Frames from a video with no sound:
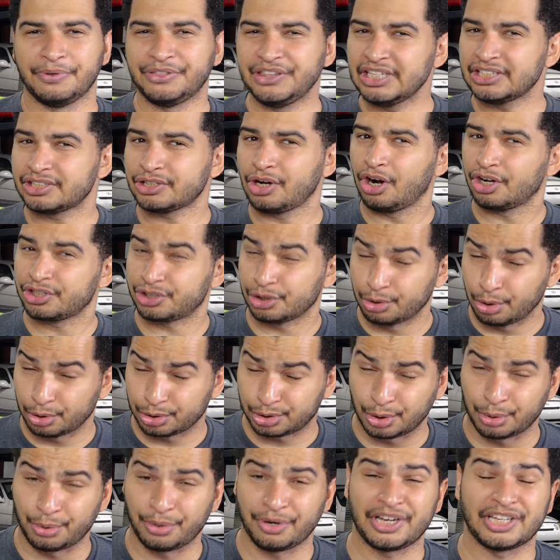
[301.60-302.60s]
But these cars are
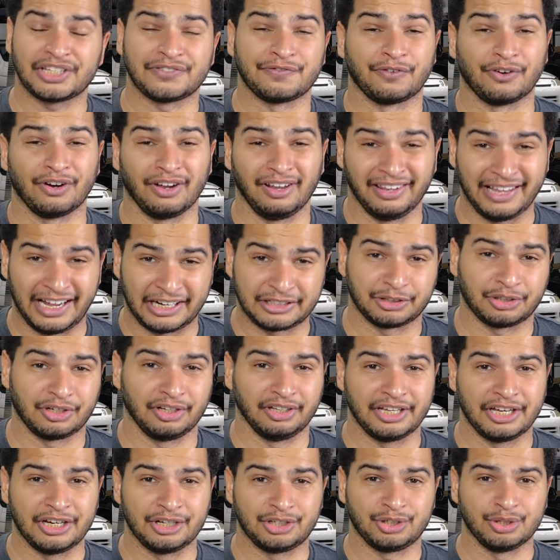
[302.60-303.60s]
notorious for
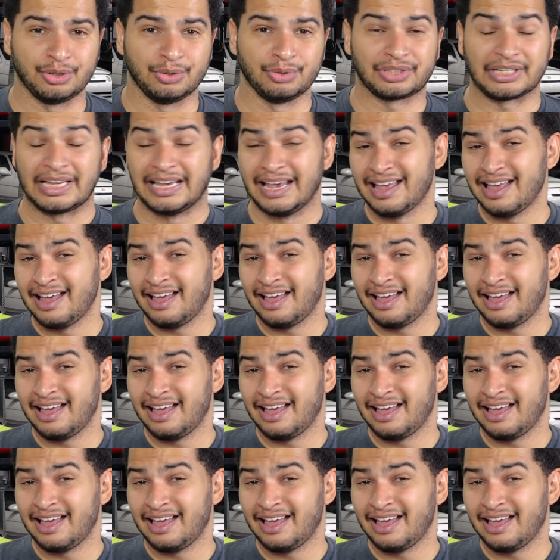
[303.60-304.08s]
electrical issues.